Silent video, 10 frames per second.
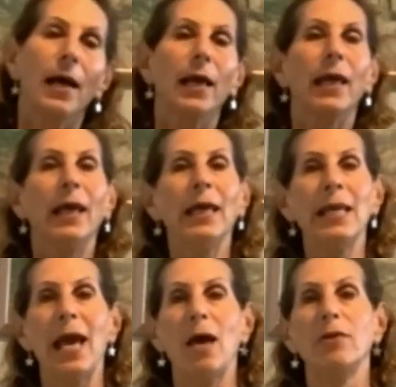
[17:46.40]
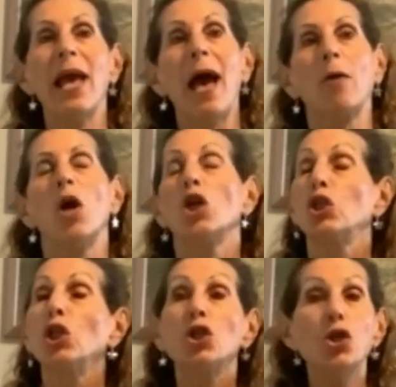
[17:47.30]
Inhale. Now,
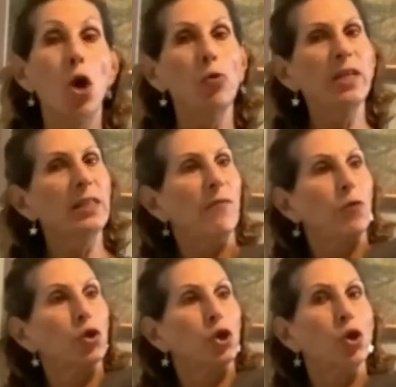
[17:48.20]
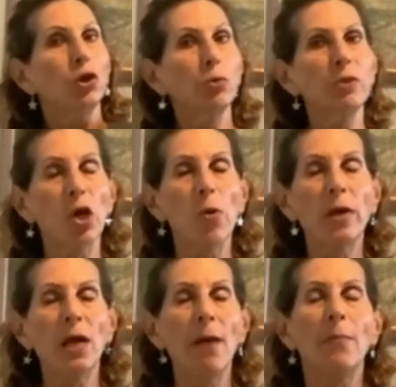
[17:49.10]
did you notice if your shoulder was going
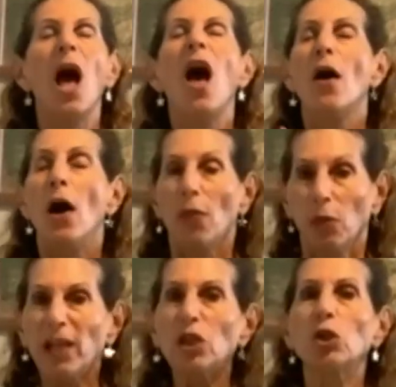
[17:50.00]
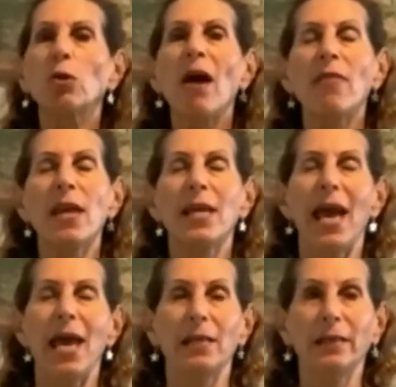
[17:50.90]
up? Let's try that
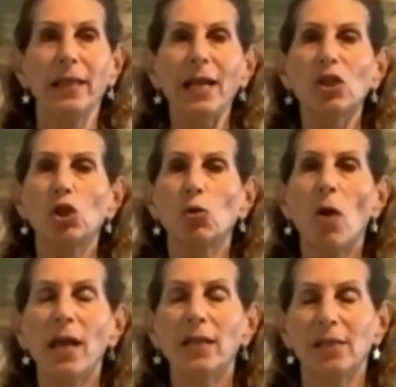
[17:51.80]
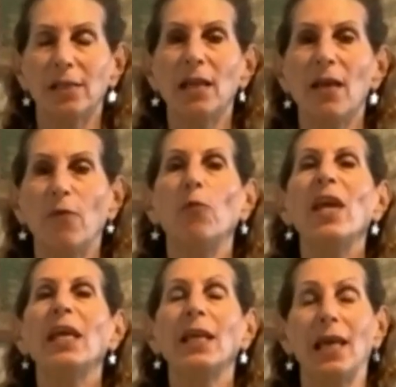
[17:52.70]
again, and let's try and see if we
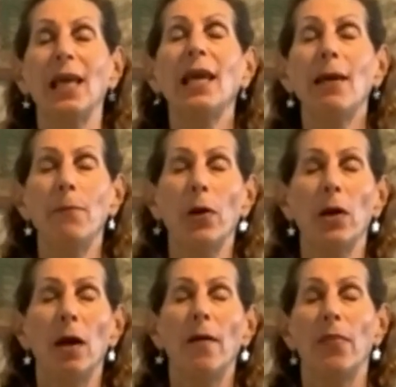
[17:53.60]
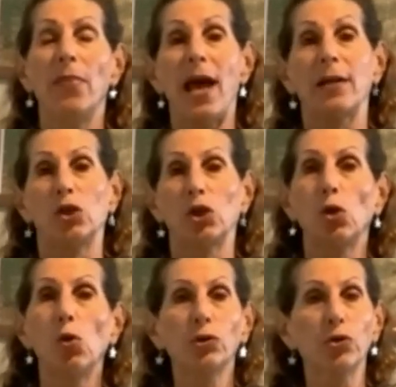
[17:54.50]
can keep that
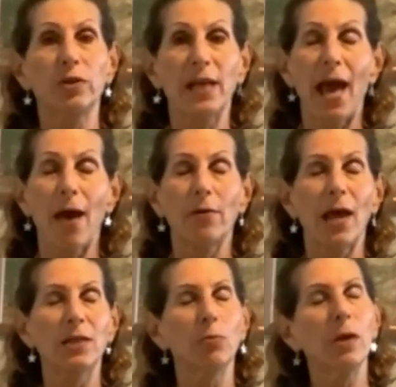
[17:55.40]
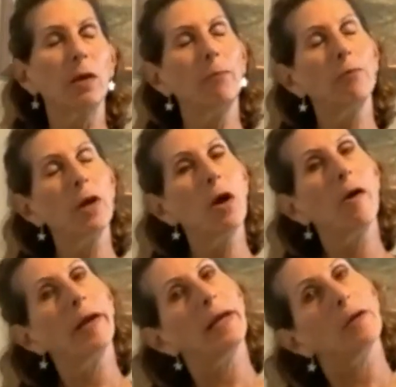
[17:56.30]
shoulder down as we bring our
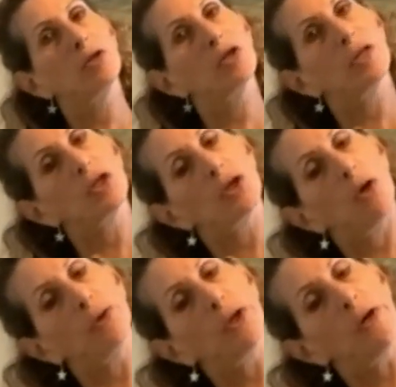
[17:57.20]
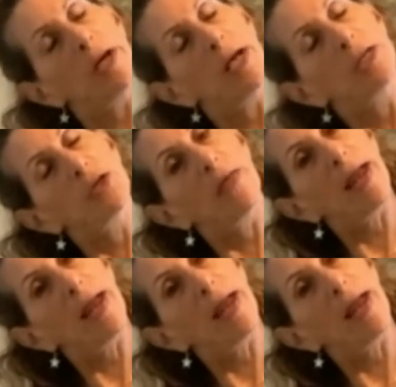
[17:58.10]
ear to the shoulder, so that